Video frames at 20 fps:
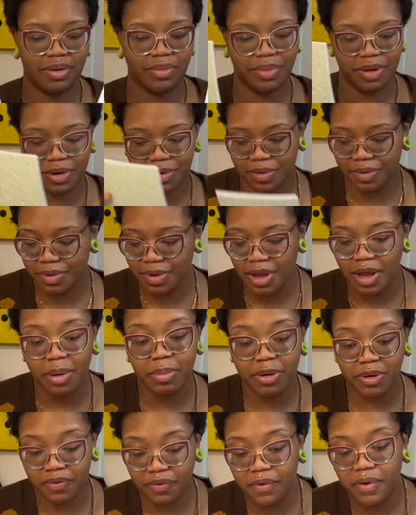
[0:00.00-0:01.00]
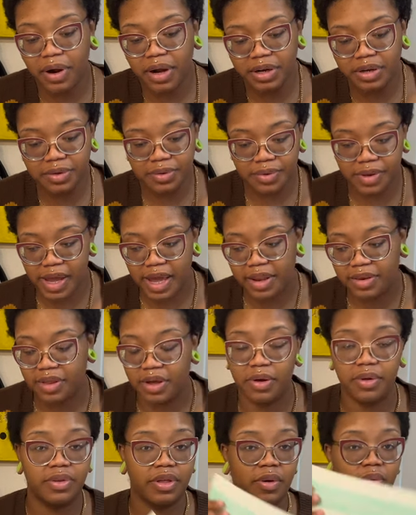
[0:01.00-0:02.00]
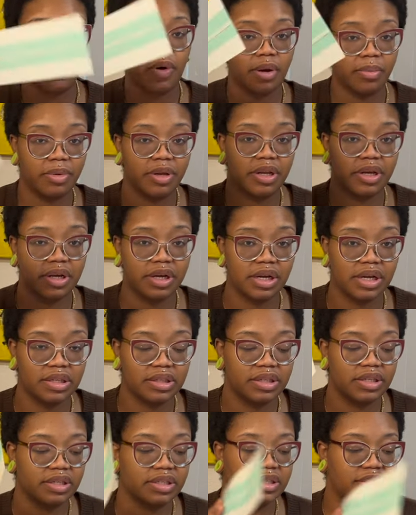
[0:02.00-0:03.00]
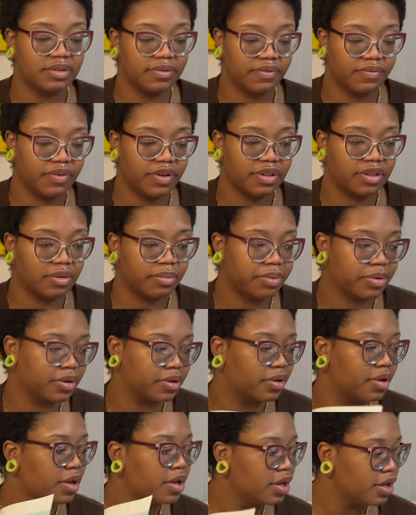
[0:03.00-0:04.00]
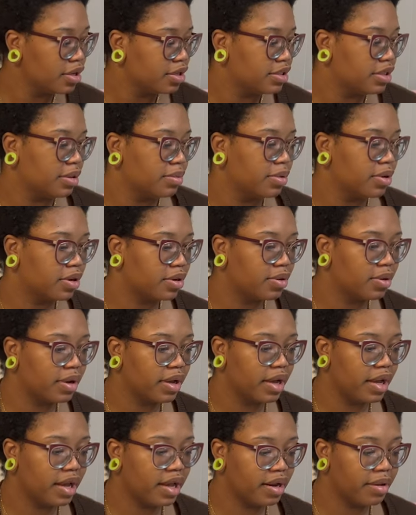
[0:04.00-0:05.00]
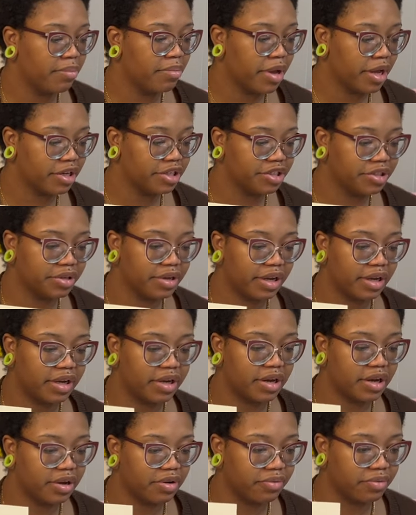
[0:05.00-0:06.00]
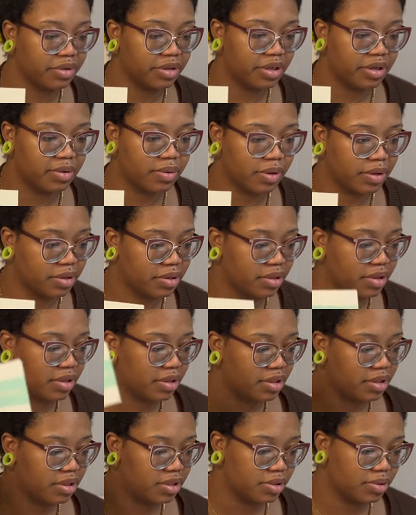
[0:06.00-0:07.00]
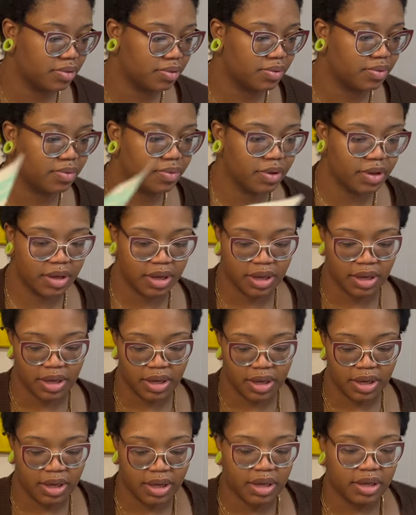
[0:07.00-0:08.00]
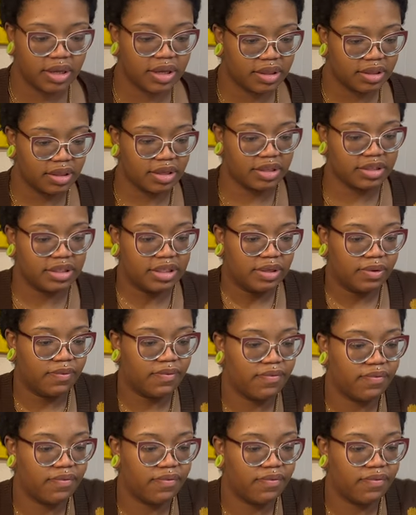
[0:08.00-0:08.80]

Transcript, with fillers: the middle. Before I do that though, they want me to cut this to fit the book. So I'm gonna go ahead and measure and cut really quickly to get this to